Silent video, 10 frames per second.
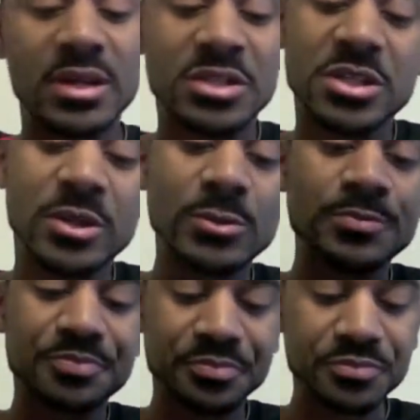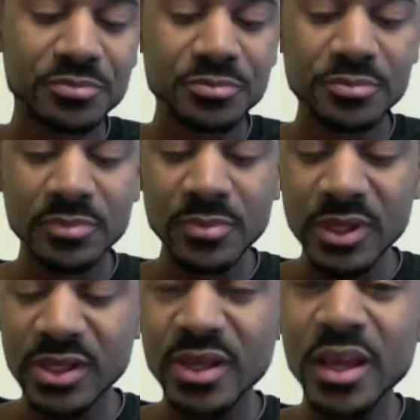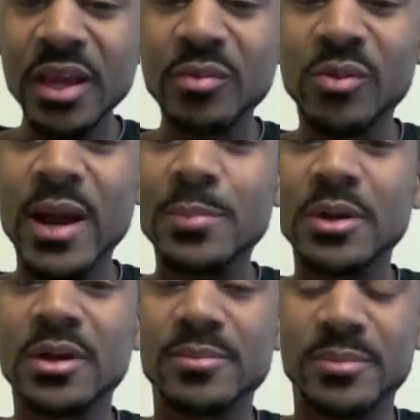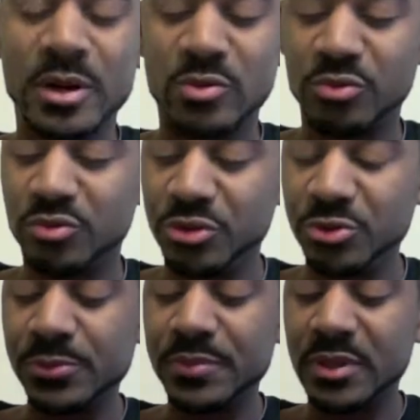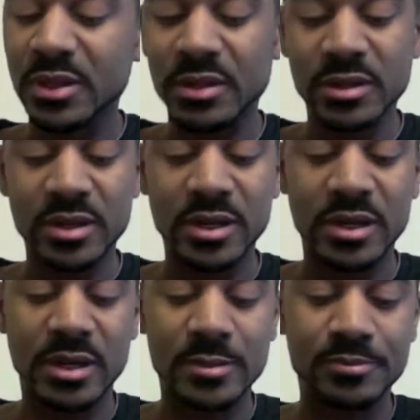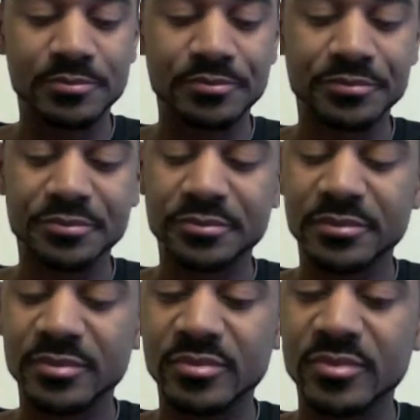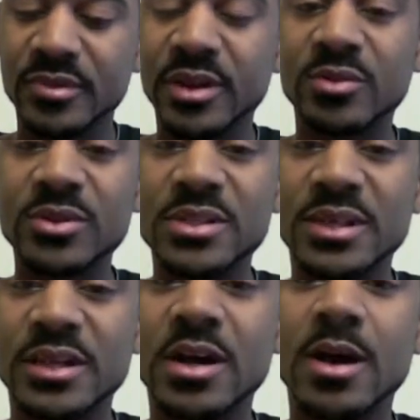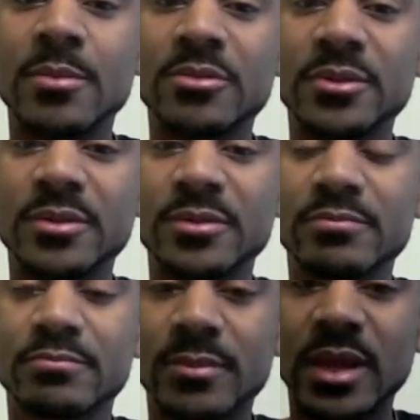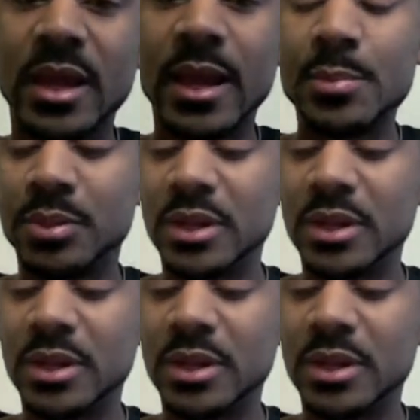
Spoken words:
So in wrapping up my review, I would say comfort A+,